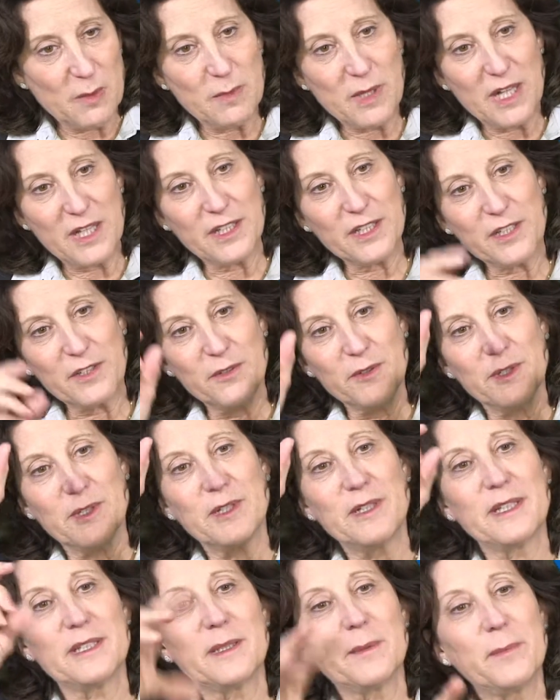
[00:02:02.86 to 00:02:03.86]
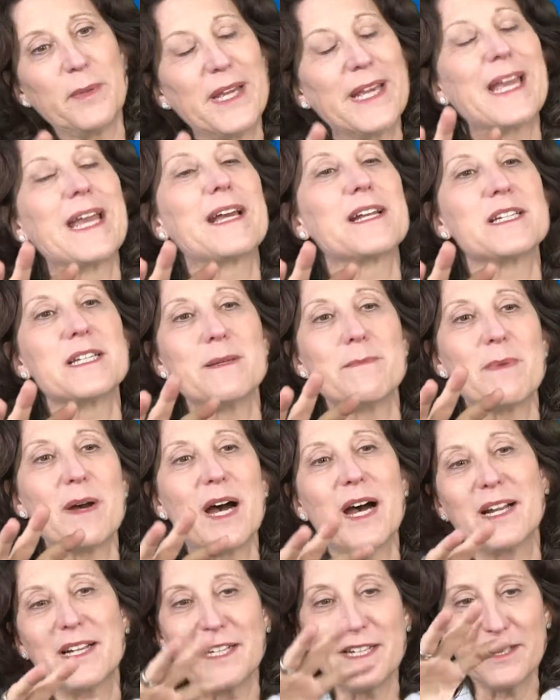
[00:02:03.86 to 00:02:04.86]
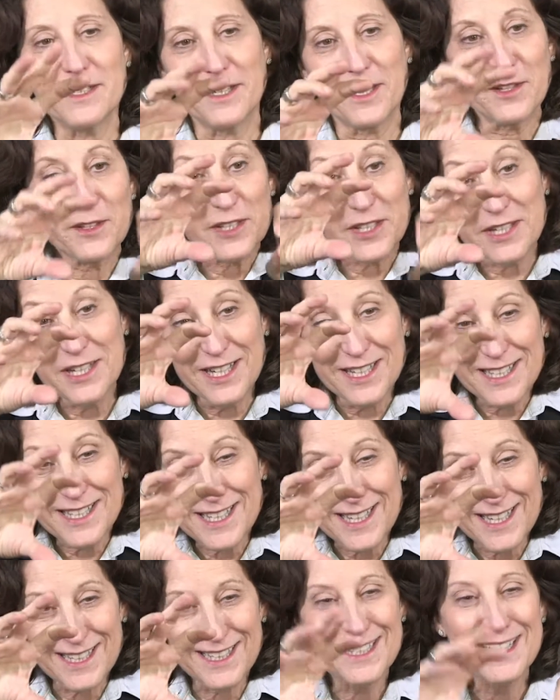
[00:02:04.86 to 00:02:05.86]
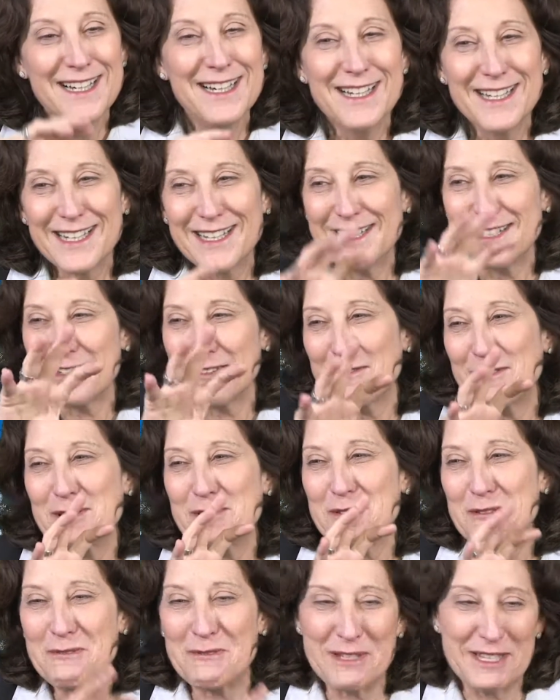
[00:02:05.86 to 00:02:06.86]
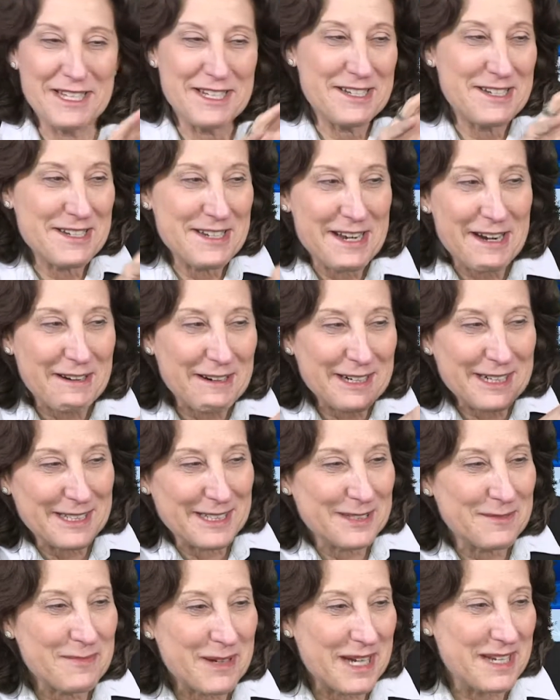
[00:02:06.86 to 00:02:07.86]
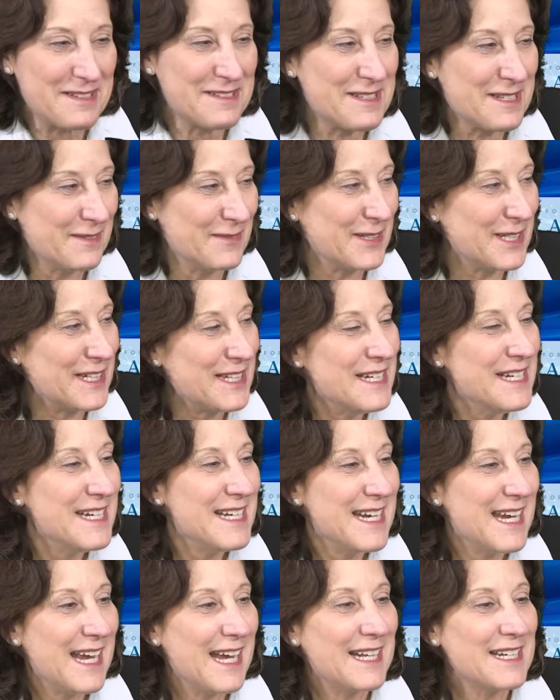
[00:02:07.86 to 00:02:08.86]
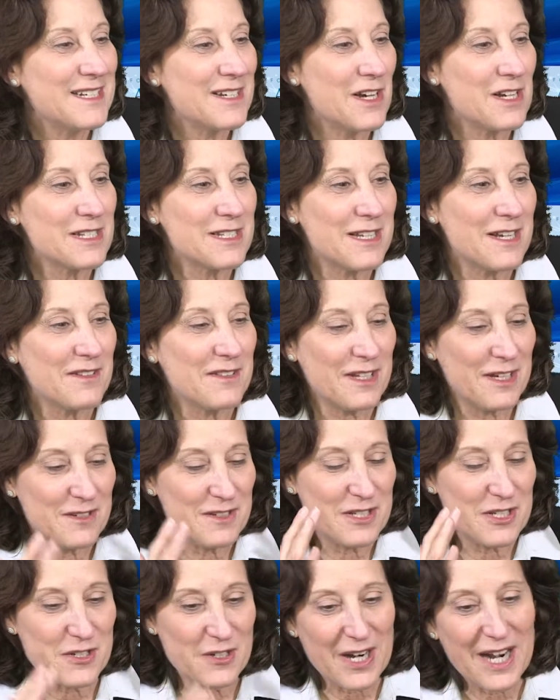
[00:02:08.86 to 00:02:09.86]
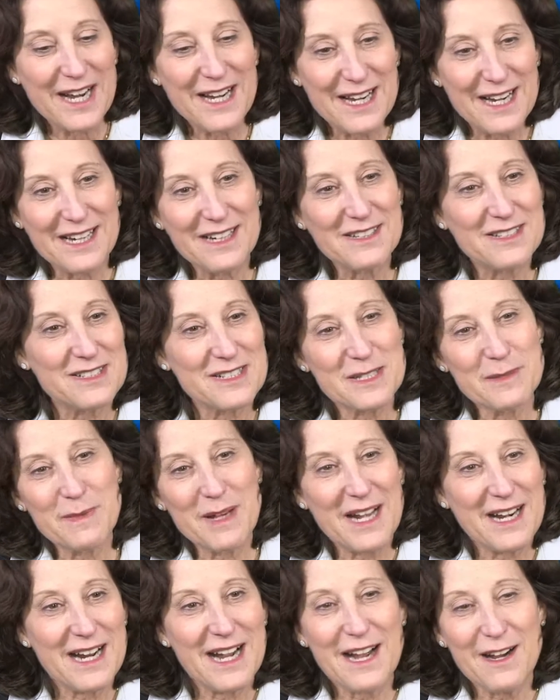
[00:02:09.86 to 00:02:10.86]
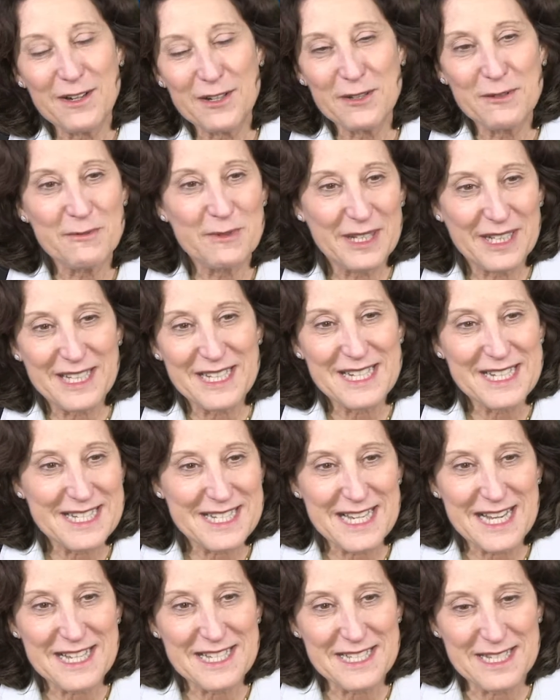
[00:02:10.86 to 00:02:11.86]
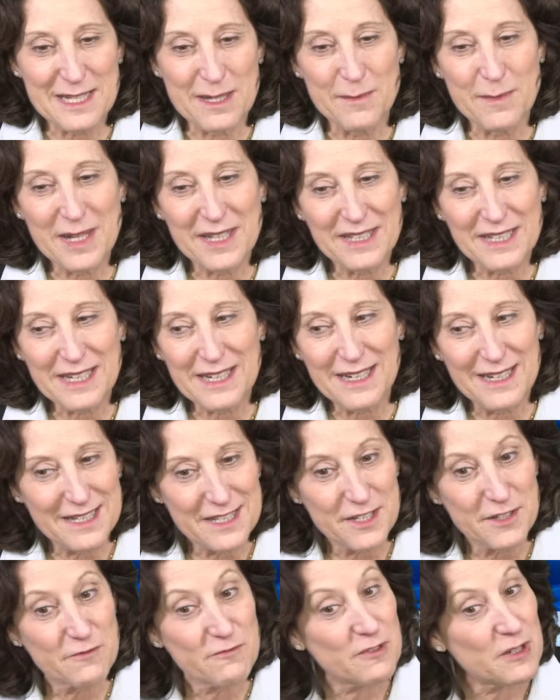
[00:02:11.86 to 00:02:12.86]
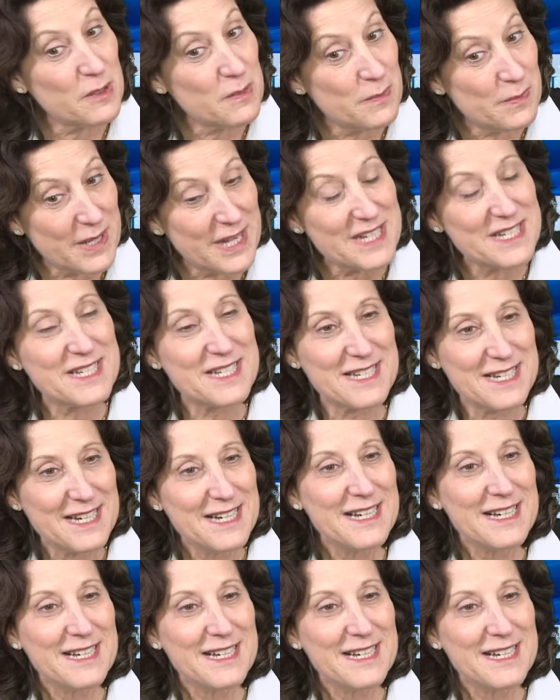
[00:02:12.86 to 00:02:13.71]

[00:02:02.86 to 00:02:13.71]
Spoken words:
molecule and the big antibody, the difference between the generic and the biosimilar, and also those triangles about how you really assess them and the kind of robust